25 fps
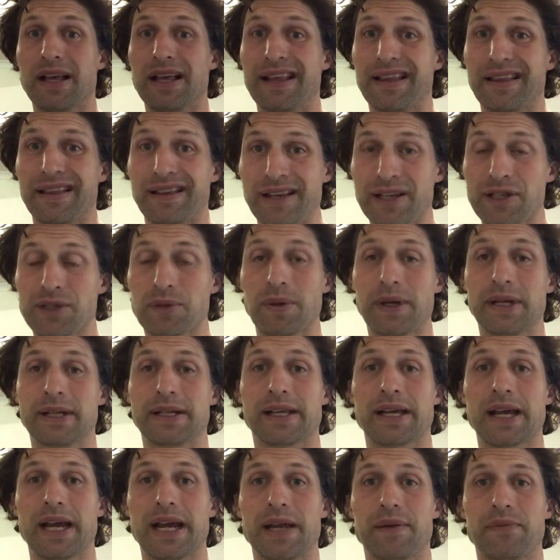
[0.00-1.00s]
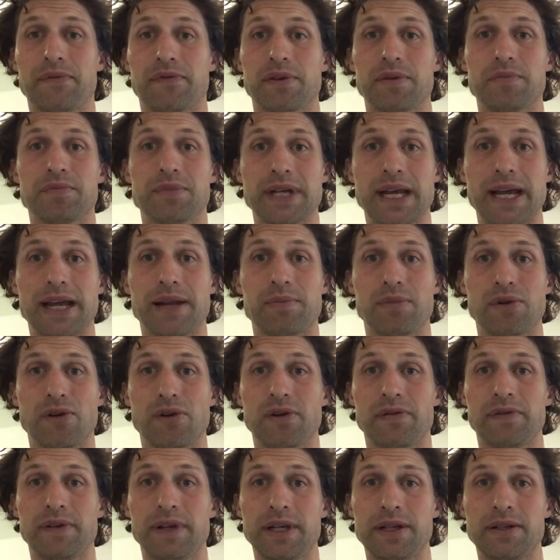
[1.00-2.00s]
This one came from Dan
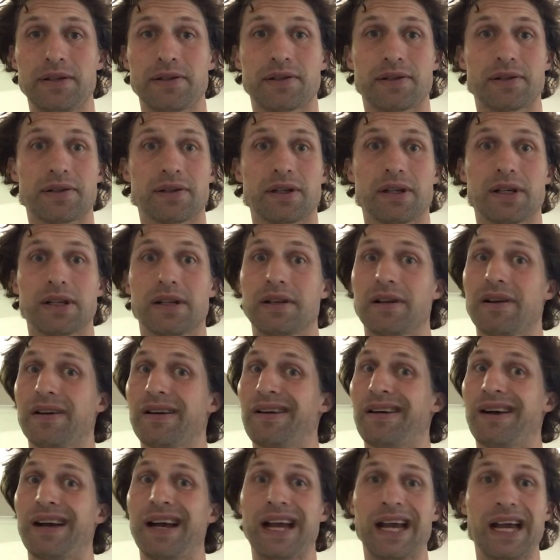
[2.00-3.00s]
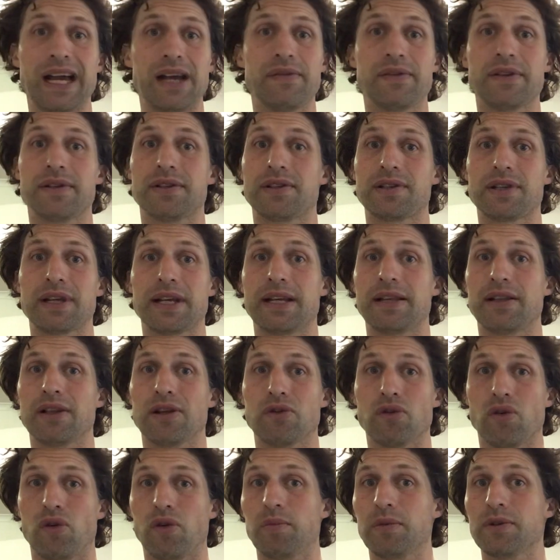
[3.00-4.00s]
Murphy's. I haven't seen the
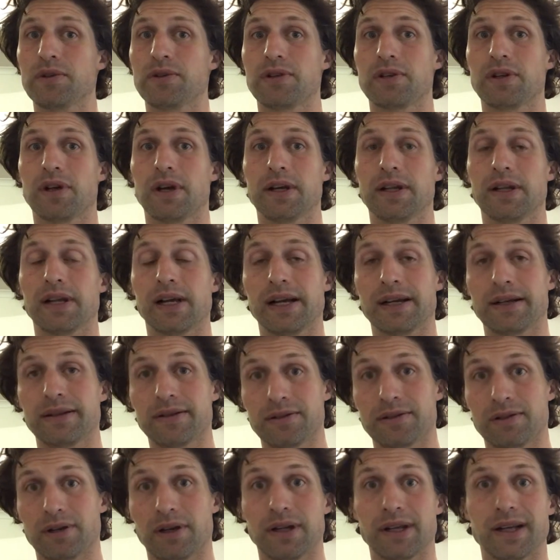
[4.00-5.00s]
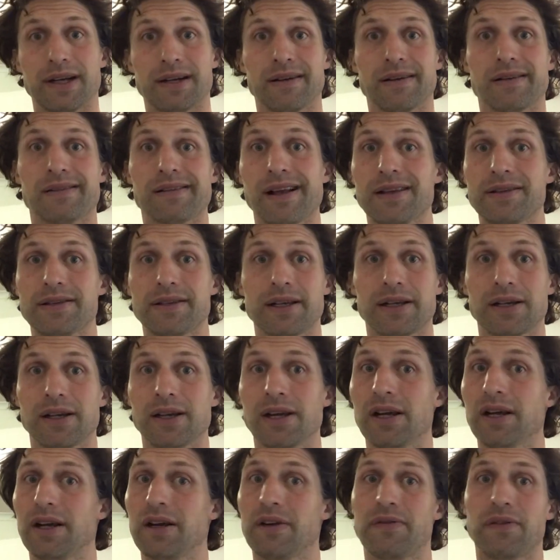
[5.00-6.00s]
normal Steinlager Classic,
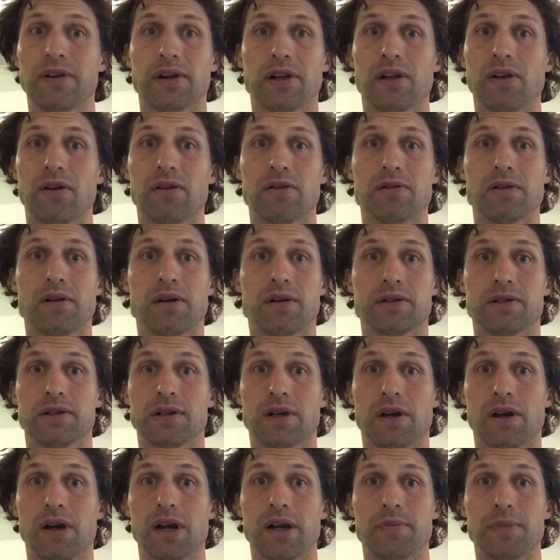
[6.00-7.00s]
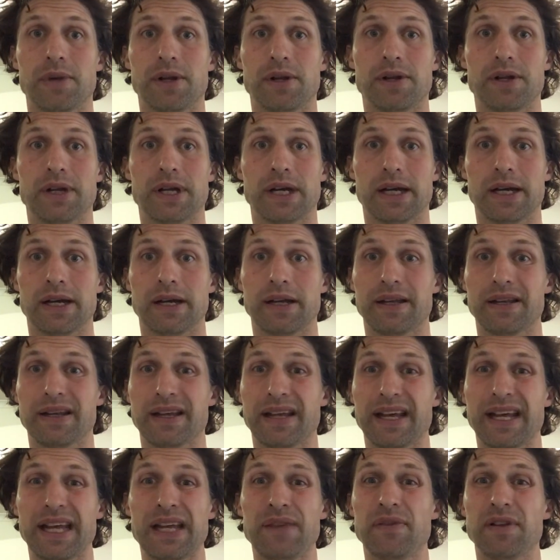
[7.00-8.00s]
for a long time, and
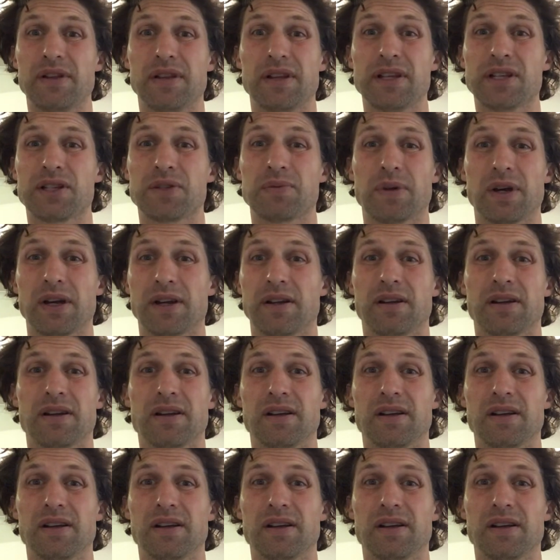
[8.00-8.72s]
even this one,